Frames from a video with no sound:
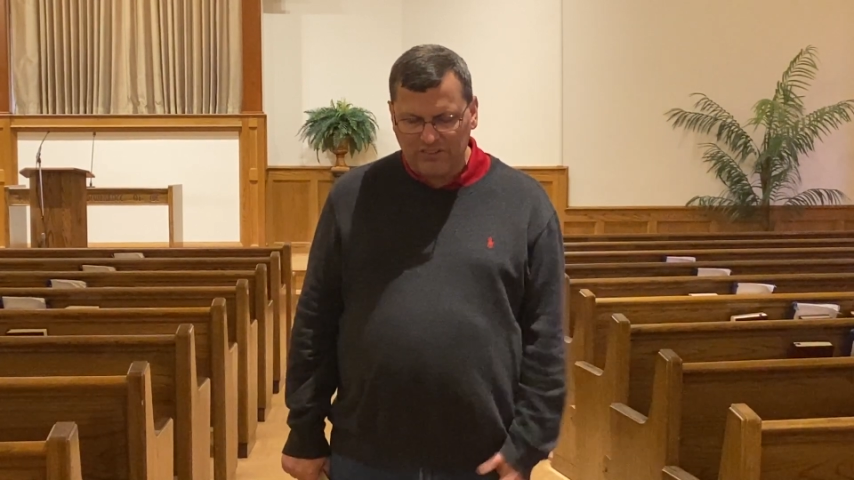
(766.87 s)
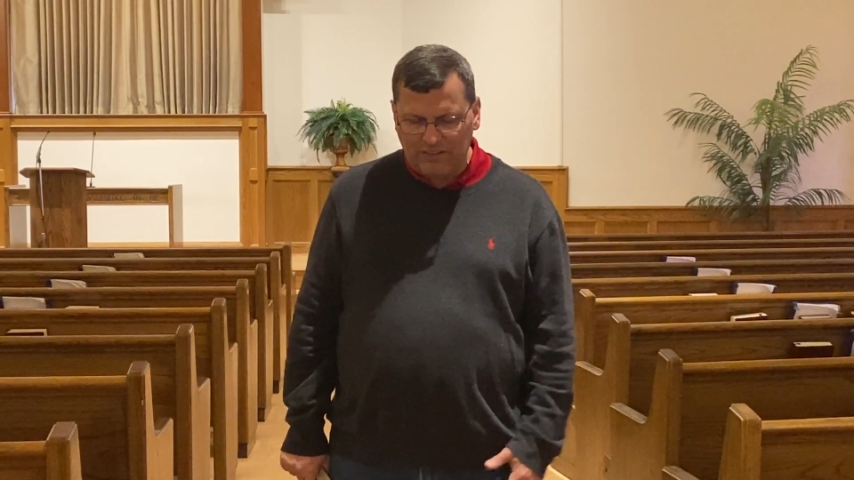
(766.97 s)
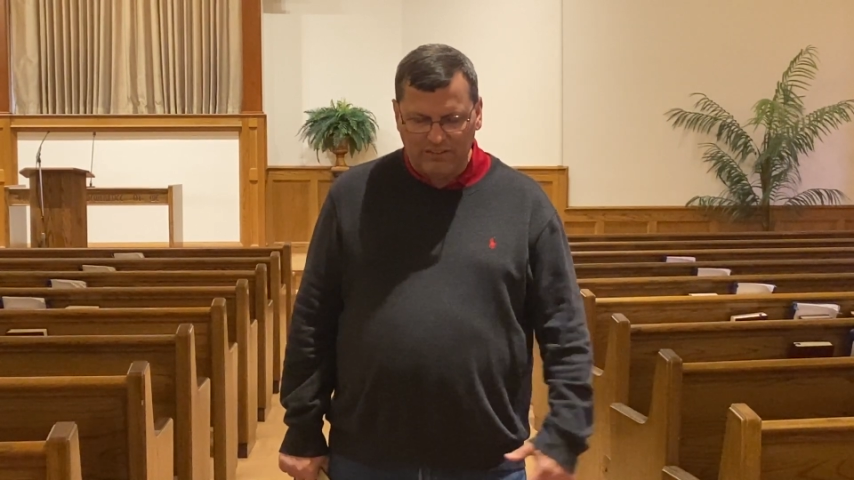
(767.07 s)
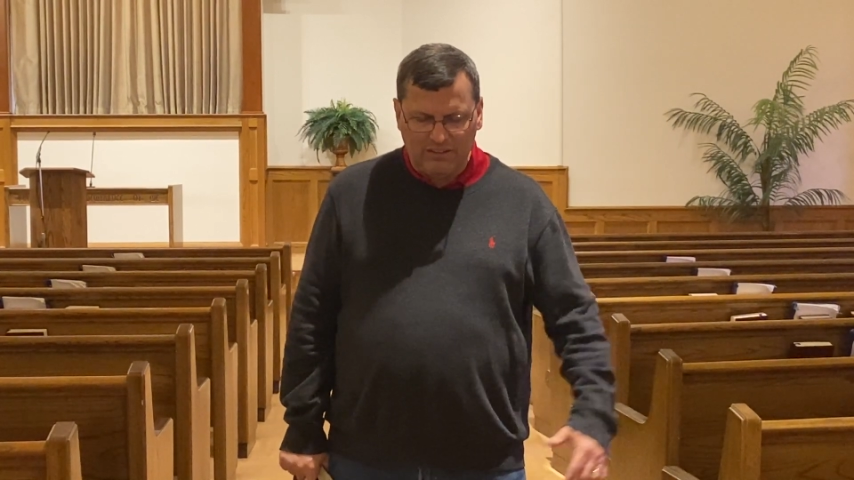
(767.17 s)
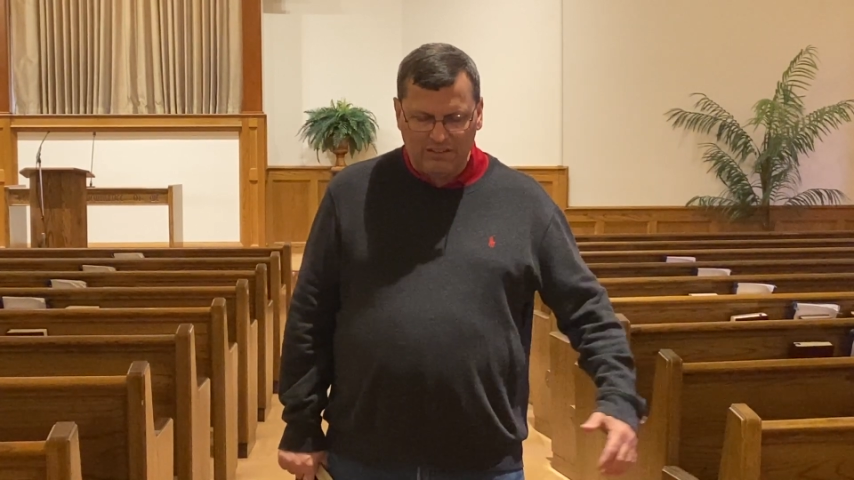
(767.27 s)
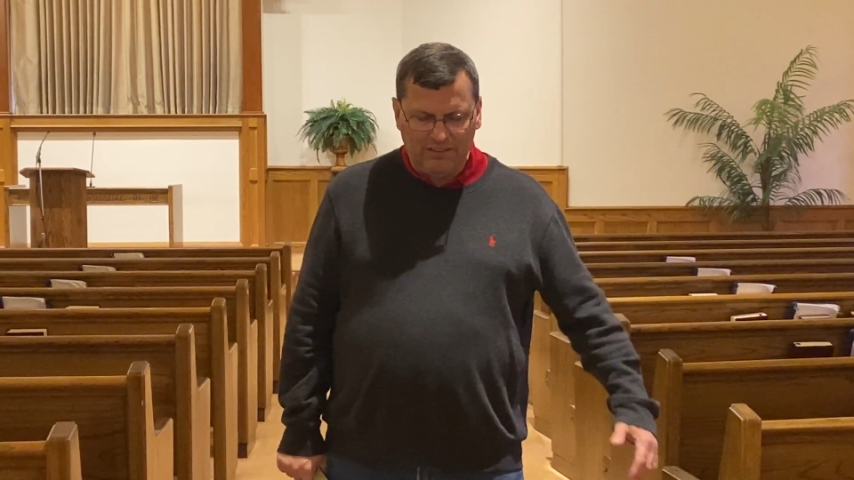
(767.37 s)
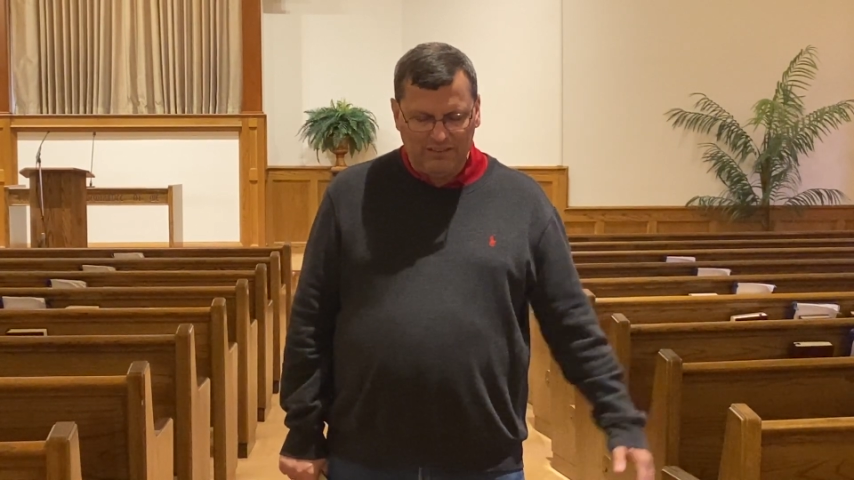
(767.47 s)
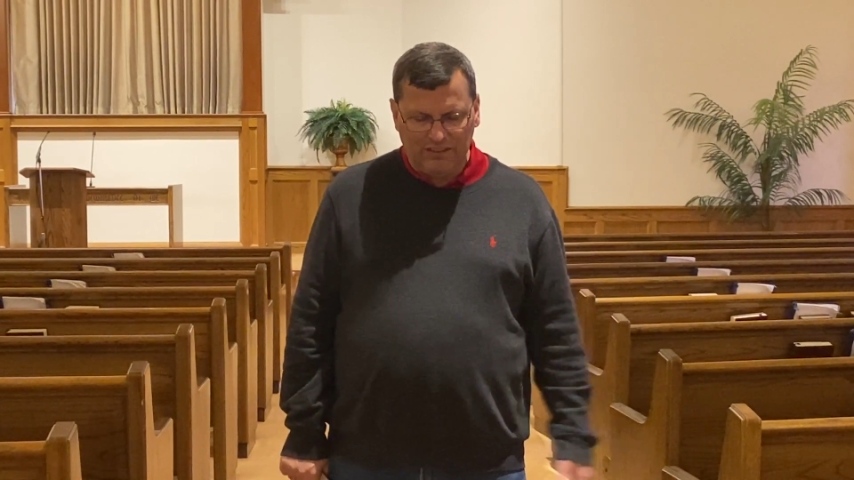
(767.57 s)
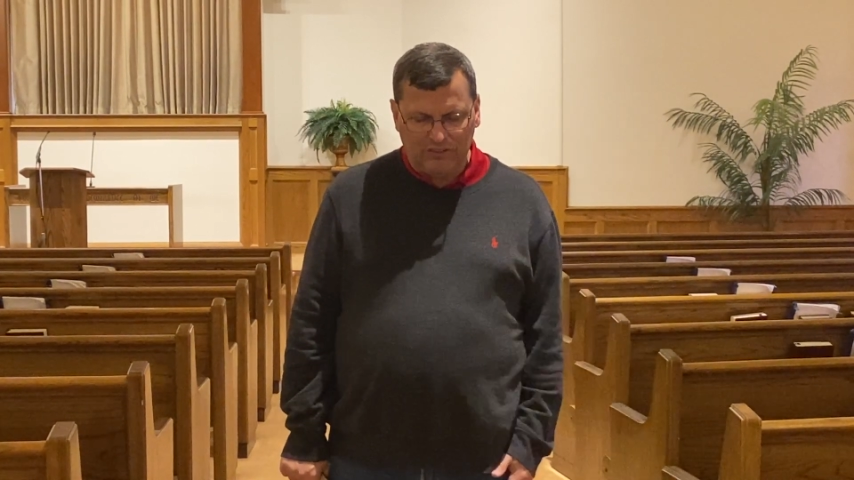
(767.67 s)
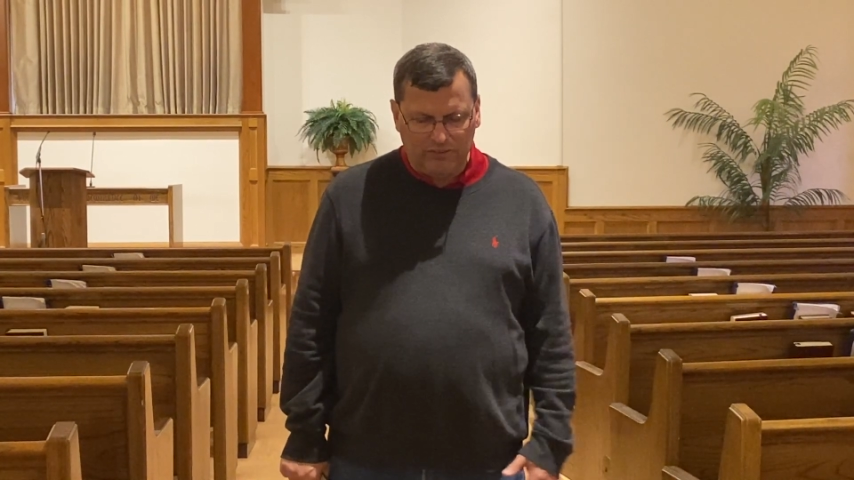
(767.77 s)
and
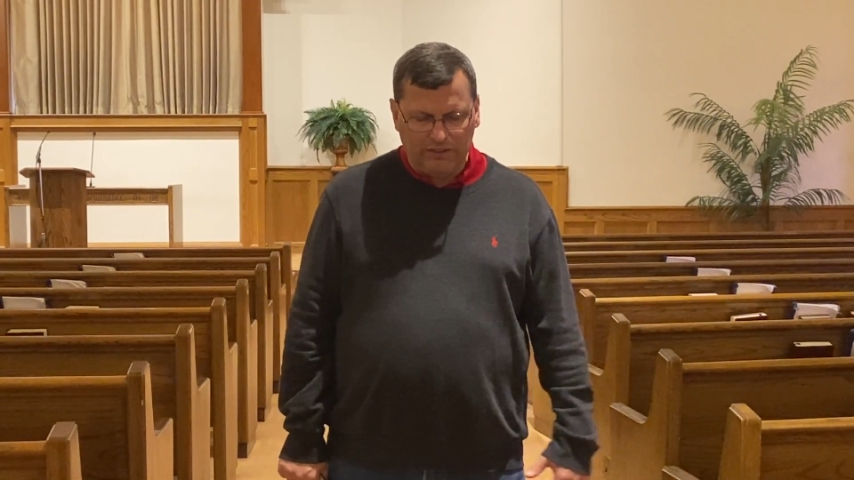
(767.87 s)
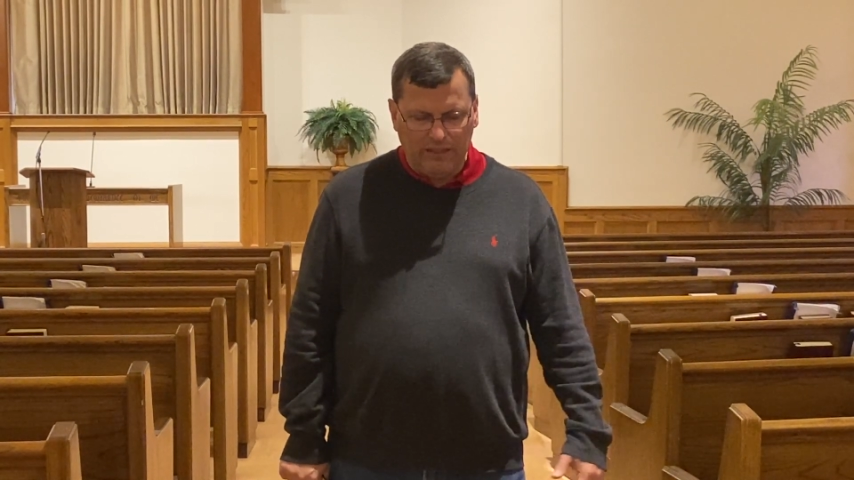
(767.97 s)
it